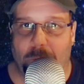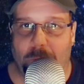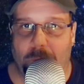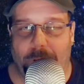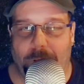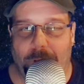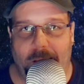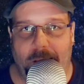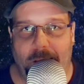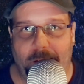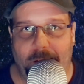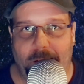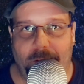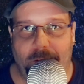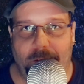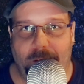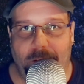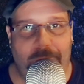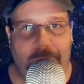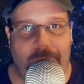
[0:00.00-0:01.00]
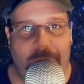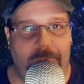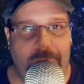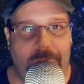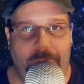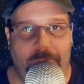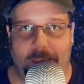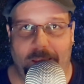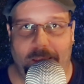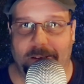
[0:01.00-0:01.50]
If they
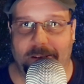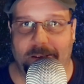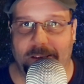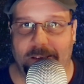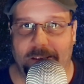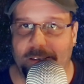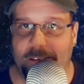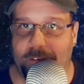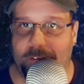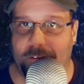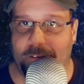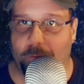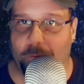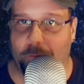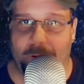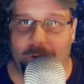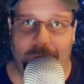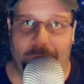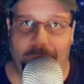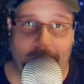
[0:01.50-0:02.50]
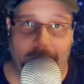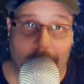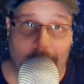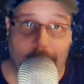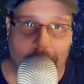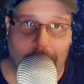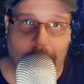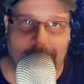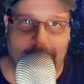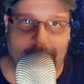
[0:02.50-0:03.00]
exist or if they don't
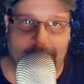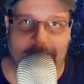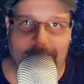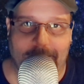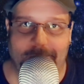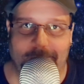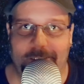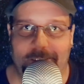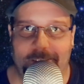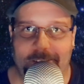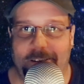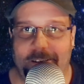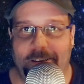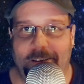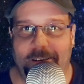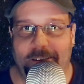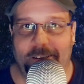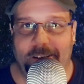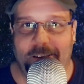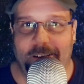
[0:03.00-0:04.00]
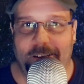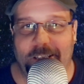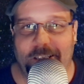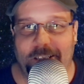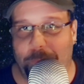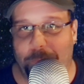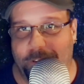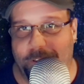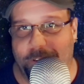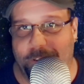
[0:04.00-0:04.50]
exist, it's besides the
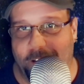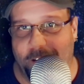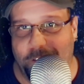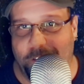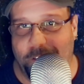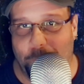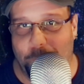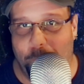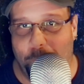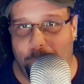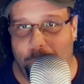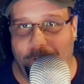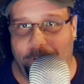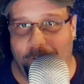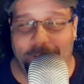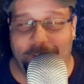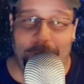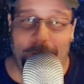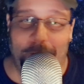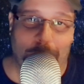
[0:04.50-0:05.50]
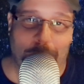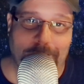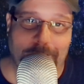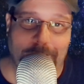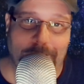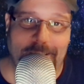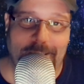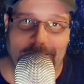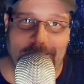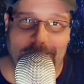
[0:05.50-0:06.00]
point. We're seeing
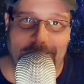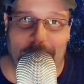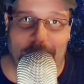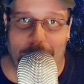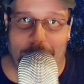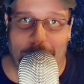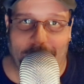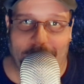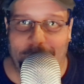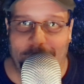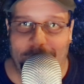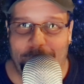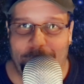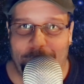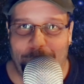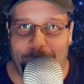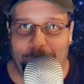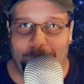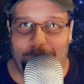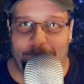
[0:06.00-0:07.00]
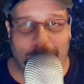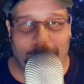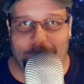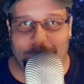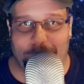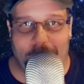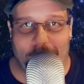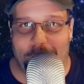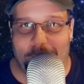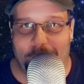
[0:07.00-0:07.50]
something that was not caused by
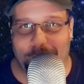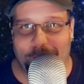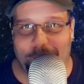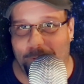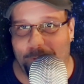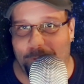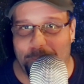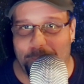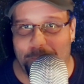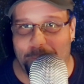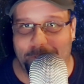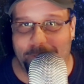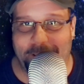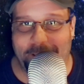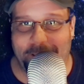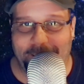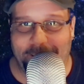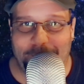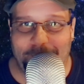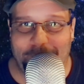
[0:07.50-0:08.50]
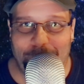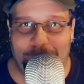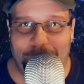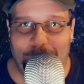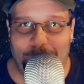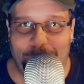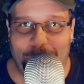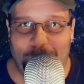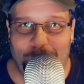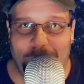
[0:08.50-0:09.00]
a plane. Of
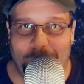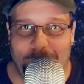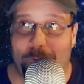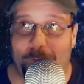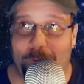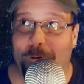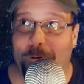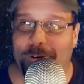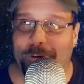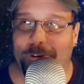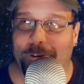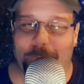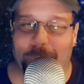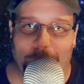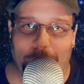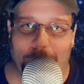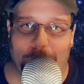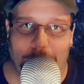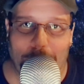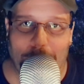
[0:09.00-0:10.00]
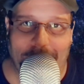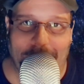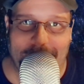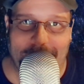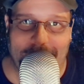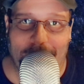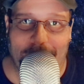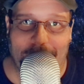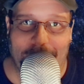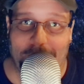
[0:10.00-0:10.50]
course, there were no planes at that
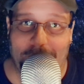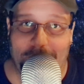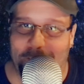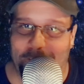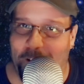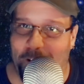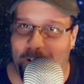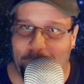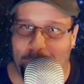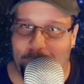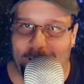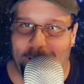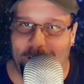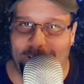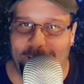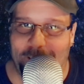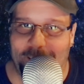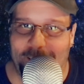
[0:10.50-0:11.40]
time either.